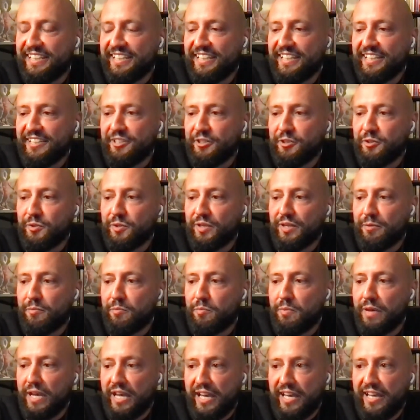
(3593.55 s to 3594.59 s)
a
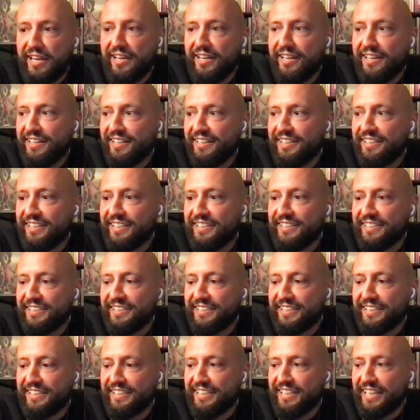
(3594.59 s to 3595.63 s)
man
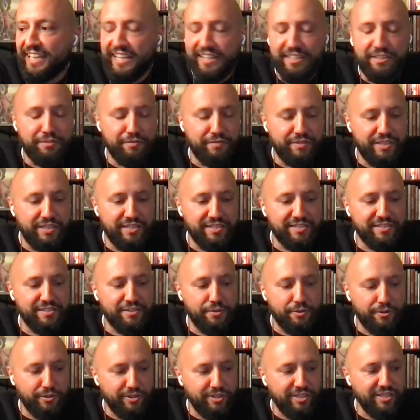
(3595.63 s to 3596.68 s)
in the end of his
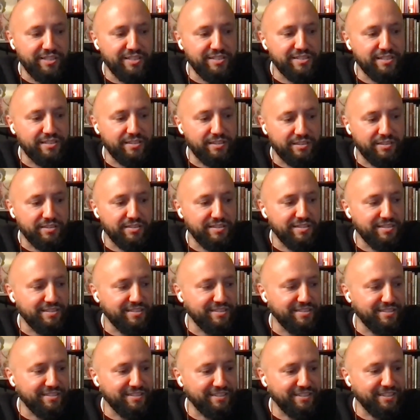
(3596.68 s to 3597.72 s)
30s
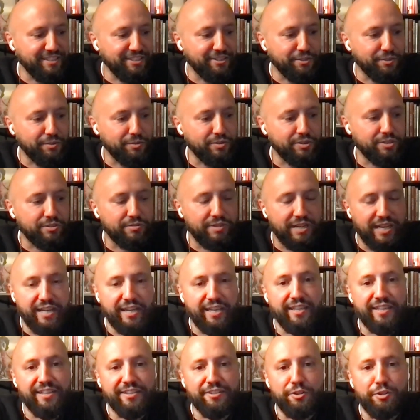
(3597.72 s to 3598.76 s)
starts,
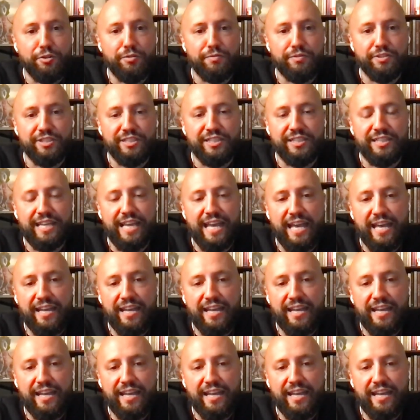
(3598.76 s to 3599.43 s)
crying over an